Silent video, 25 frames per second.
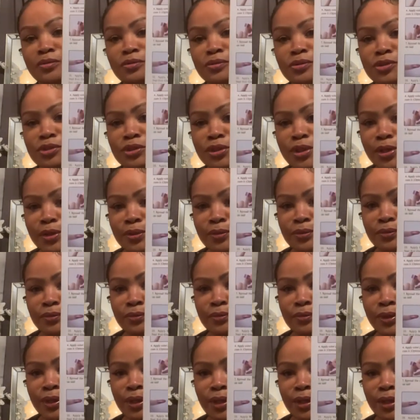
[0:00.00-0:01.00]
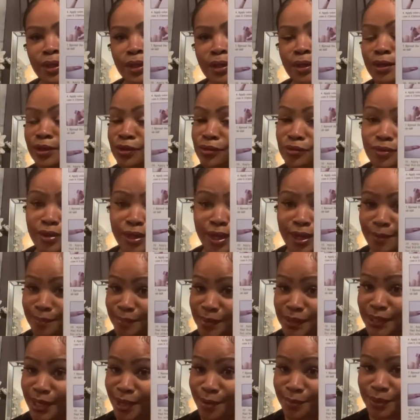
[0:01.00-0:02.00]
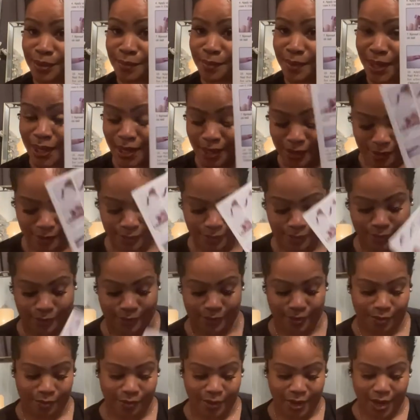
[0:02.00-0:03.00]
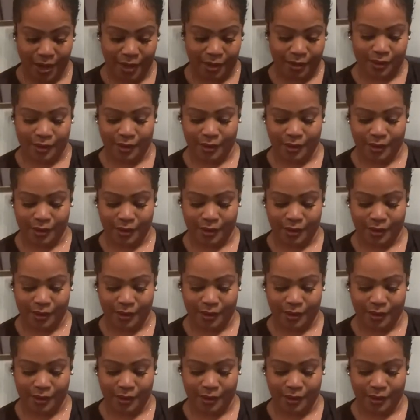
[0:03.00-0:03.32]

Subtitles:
So you can't beat that with a bag, okay?